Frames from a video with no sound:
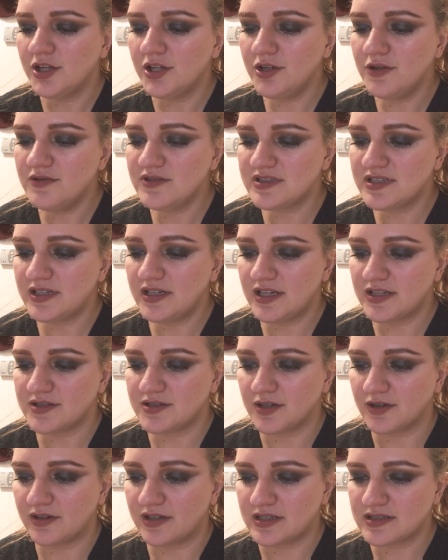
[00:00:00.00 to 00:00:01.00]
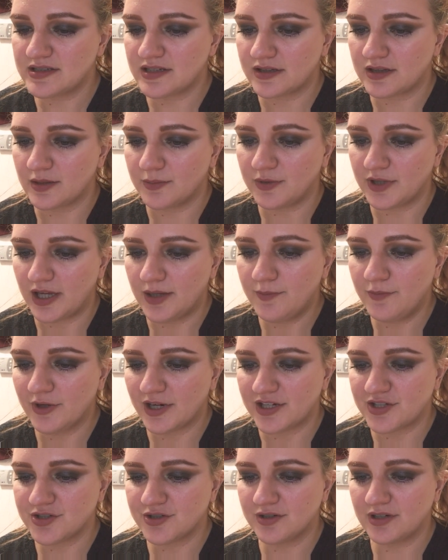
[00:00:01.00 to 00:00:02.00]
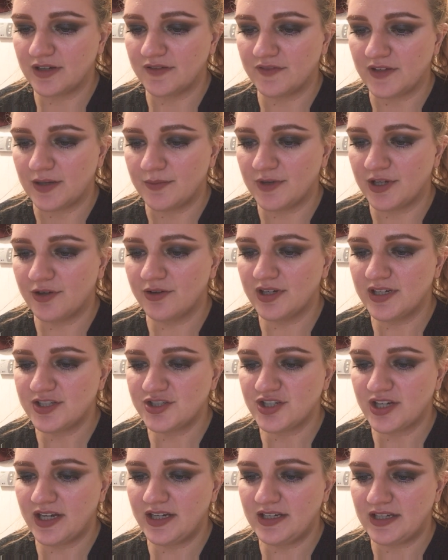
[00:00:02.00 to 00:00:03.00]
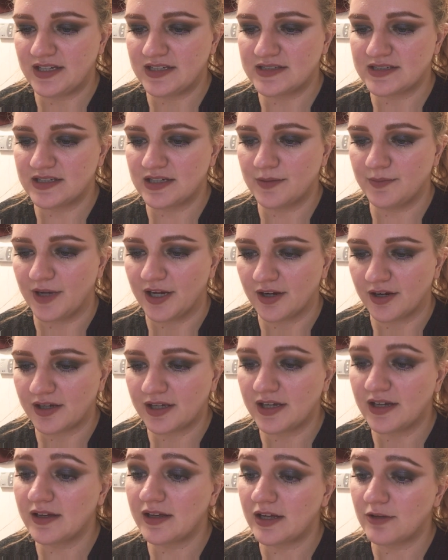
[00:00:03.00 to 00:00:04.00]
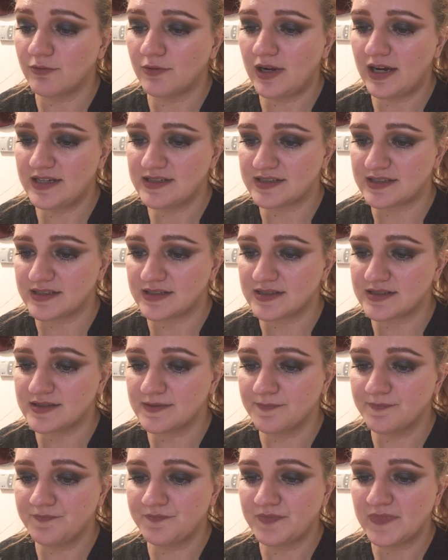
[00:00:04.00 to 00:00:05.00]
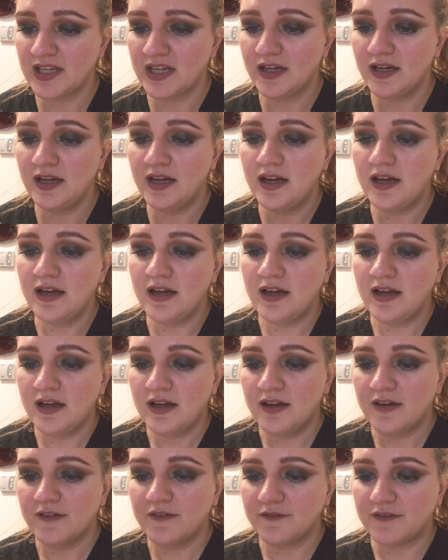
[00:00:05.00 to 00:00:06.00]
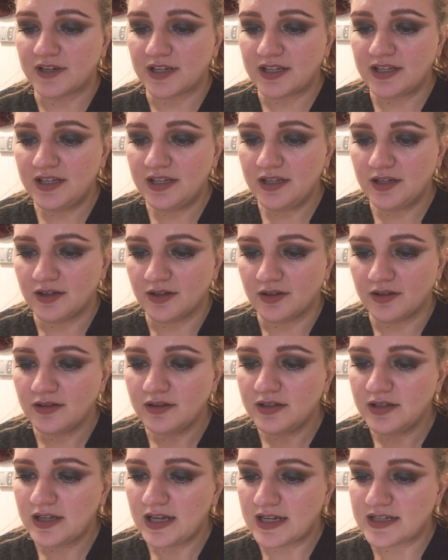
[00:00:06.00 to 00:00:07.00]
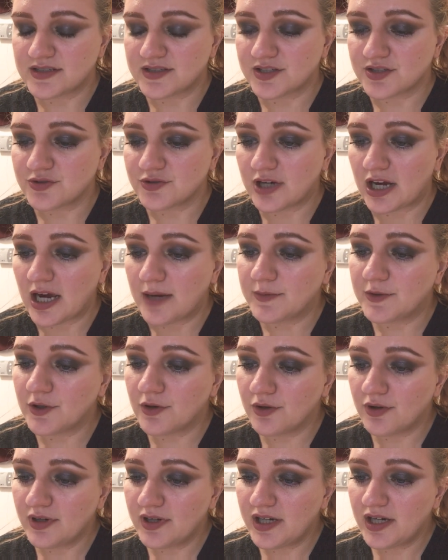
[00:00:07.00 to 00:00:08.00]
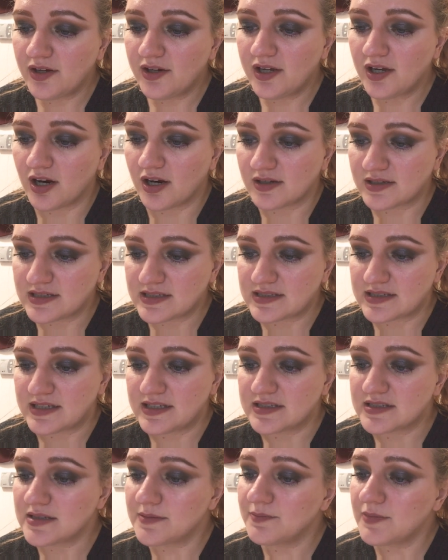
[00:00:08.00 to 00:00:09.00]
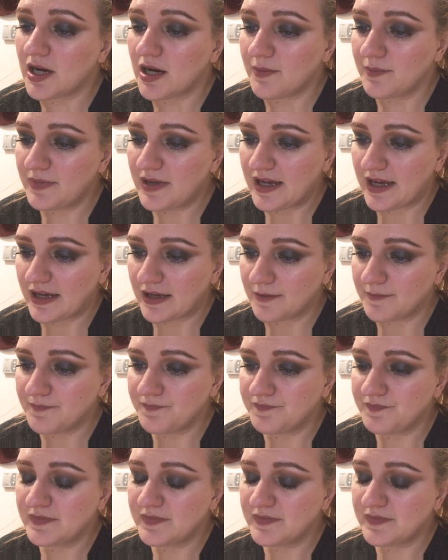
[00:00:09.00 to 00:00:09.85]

Houston has noticed that the blood pressure of immigrant Chinese in America rises. Vakil has described coronary heart disease in Bombay.